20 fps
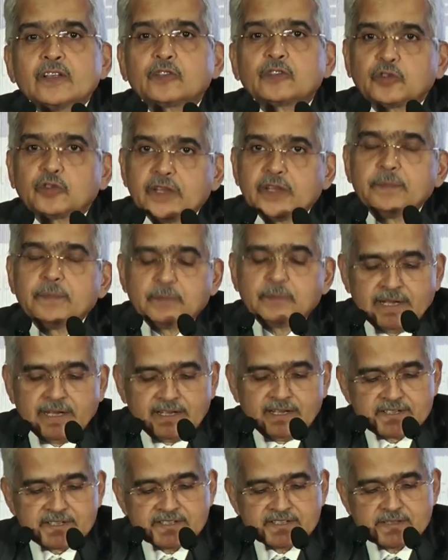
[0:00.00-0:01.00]
three
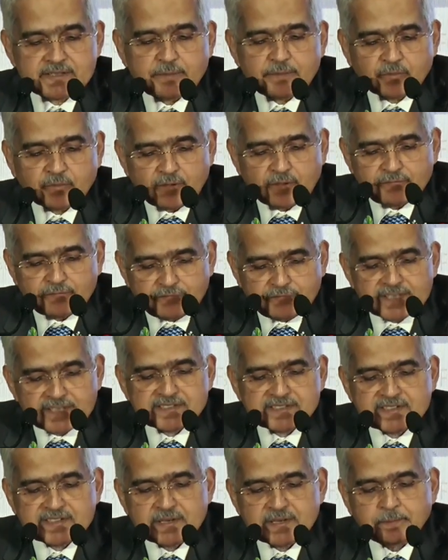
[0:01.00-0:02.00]
pillars.
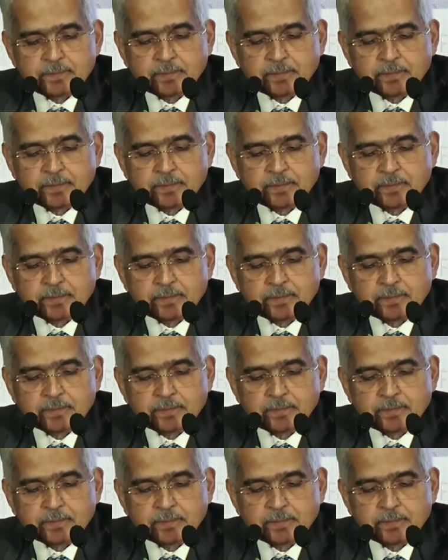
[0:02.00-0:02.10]
First,